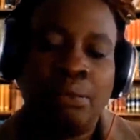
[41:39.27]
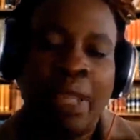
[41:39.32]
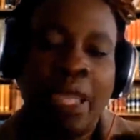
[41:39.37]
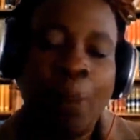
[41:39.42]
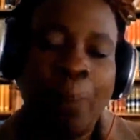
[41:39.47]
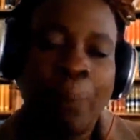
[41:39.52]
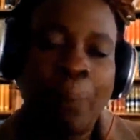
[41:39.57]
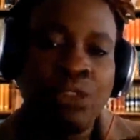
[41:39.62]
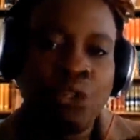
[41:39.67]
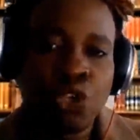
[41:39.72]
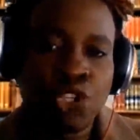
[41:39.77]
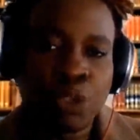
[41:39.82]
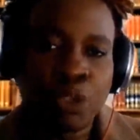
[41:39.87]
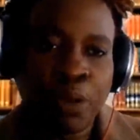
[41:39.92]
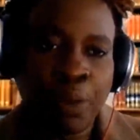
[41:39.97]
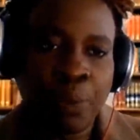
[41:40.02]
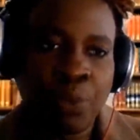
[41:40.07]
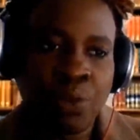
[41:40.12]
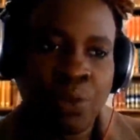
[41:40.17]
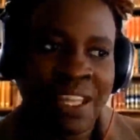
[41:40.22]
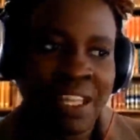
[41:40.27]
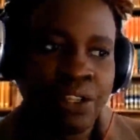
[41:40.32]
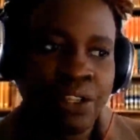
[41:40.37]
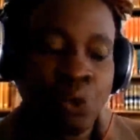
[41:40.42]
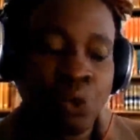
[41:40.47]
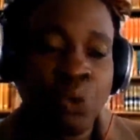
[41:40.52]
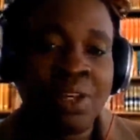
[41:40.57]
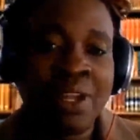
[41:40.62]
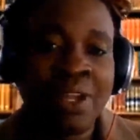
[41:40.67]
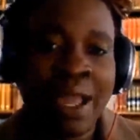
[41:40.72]
helping those people that
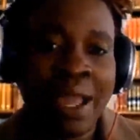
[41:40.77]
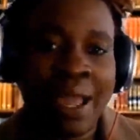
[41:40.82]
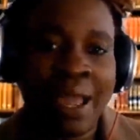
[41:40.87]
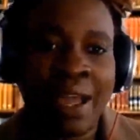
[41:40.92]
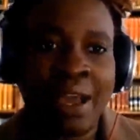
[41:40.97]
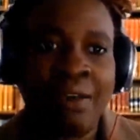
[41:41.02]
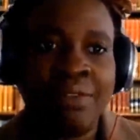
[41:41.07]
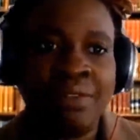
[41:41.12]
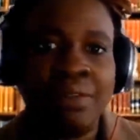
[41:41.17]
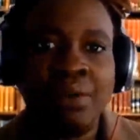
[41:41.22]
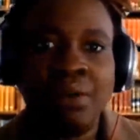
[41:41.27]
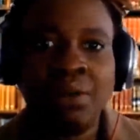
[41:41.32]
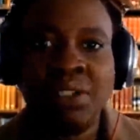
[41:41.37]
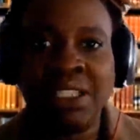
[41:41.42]
don't have